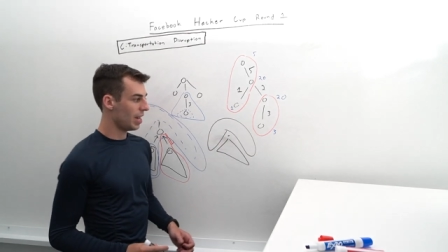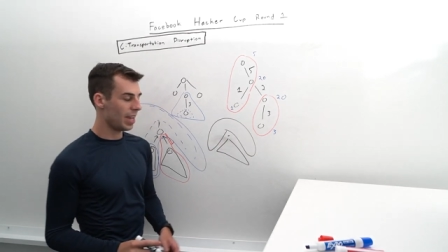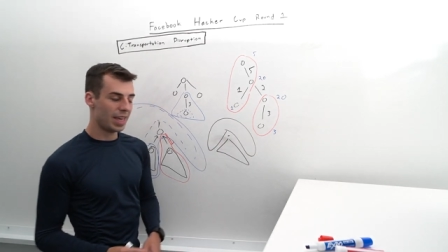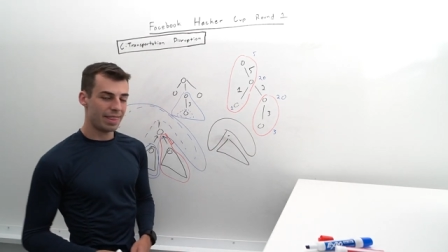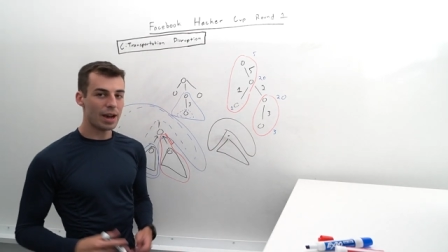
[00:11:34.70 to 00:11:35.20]

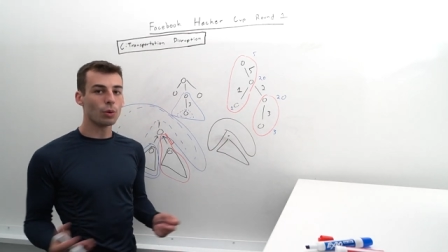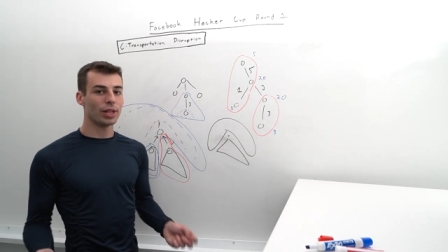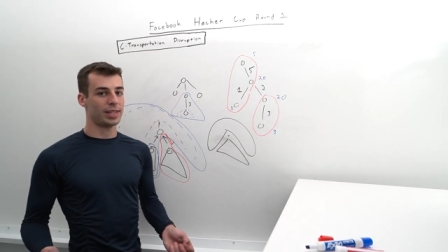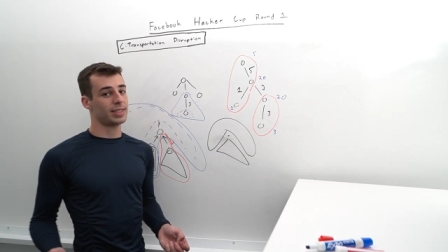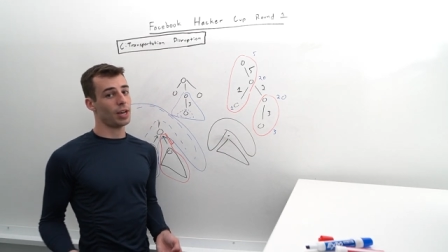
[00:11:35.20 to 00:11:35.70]
And that will
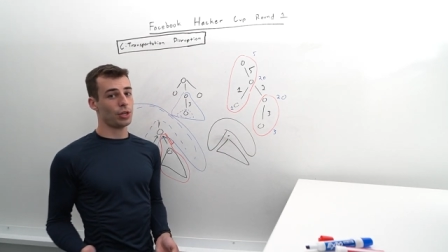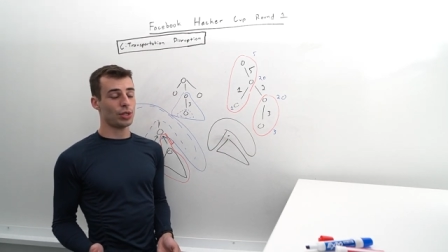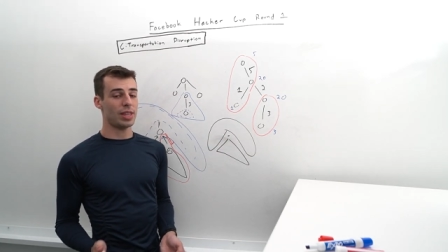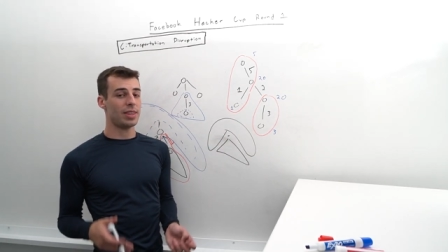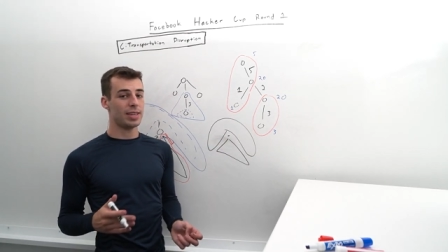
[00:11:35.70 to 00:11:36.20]
let us
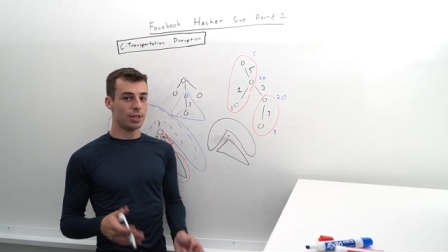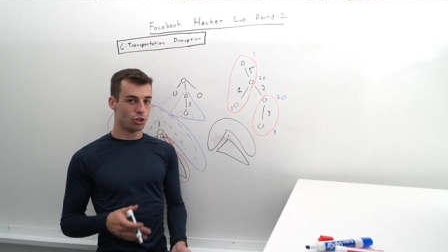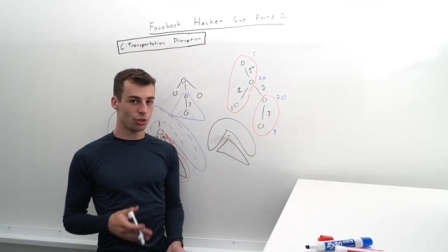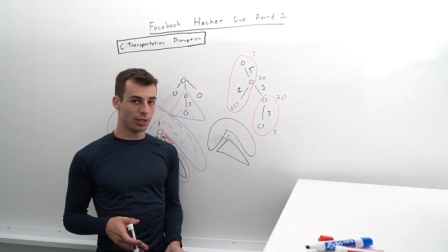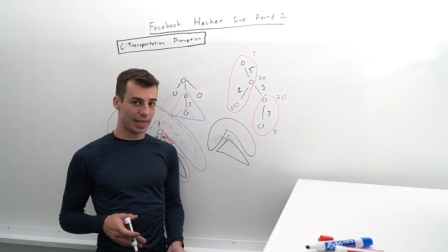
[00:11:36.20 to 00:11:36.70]
calculate the
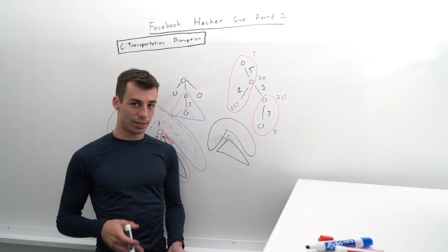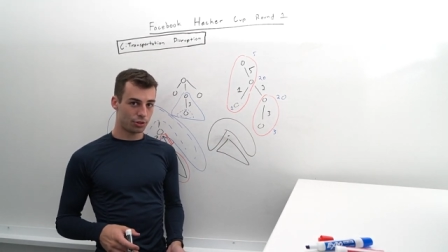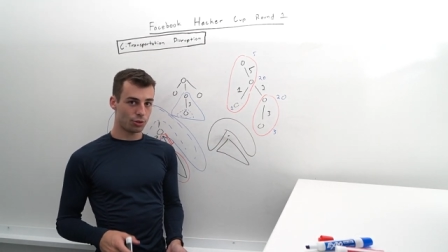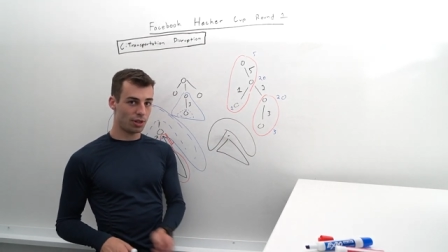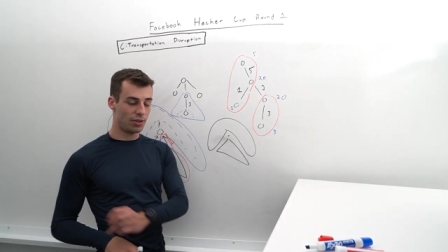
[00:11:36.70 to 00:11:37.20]
initial
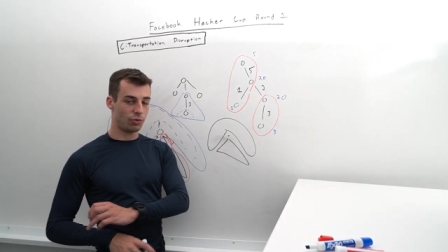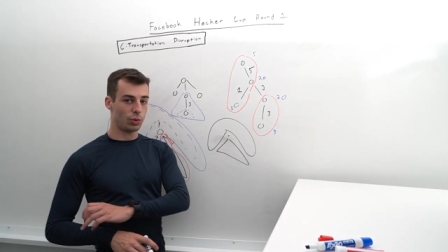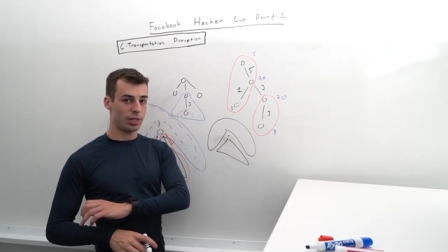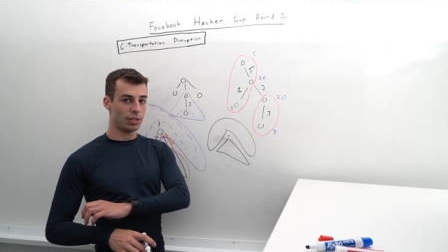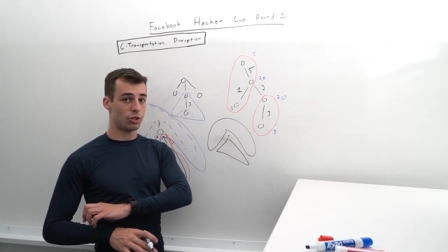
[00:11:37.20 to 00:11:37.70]
answer if
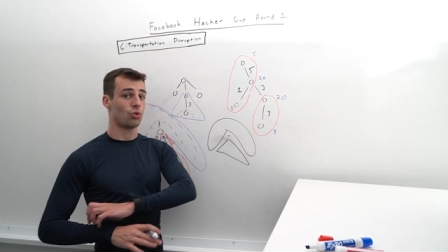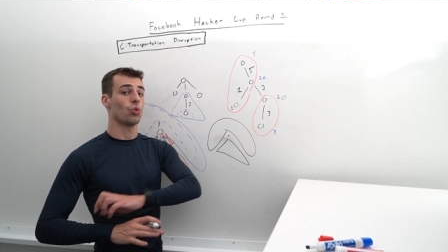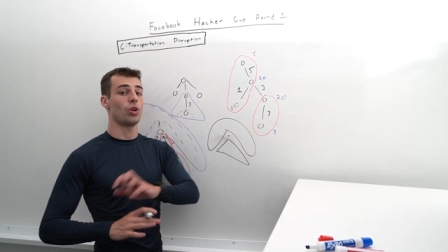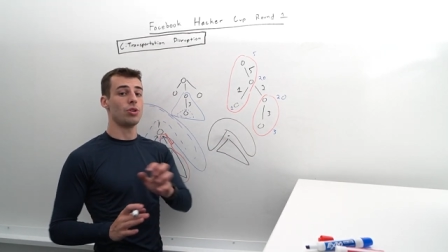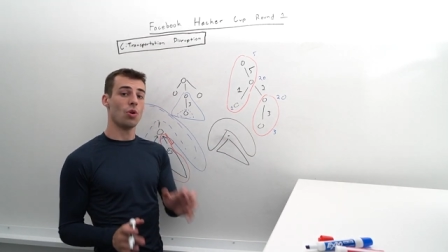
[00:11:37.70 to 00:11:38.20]
we
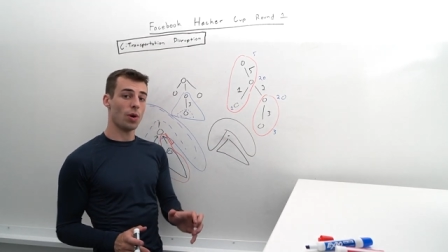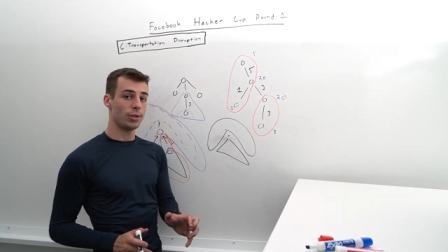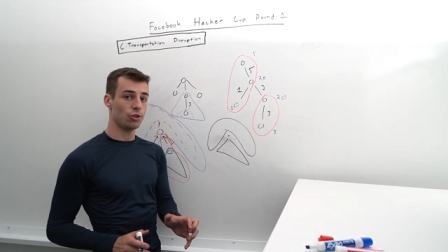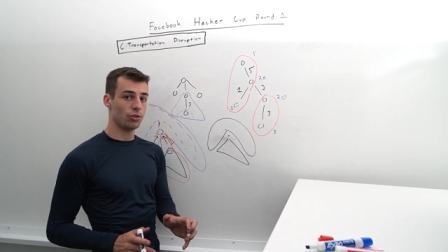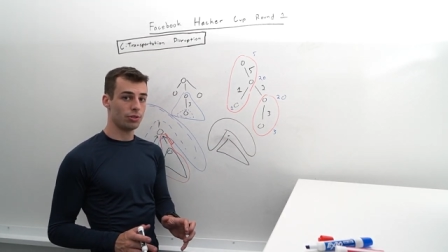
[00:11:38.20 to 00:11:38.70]
destroy no
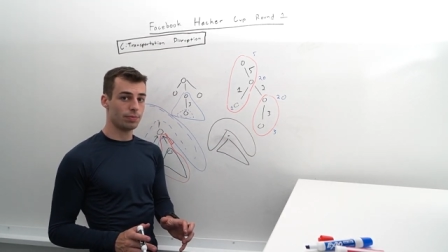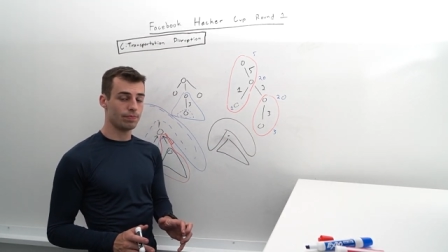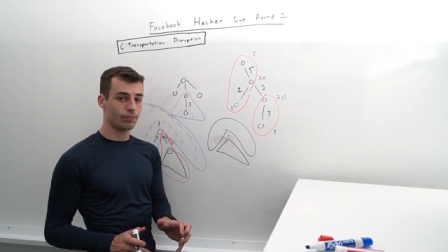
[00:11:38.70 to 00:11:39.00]
edges.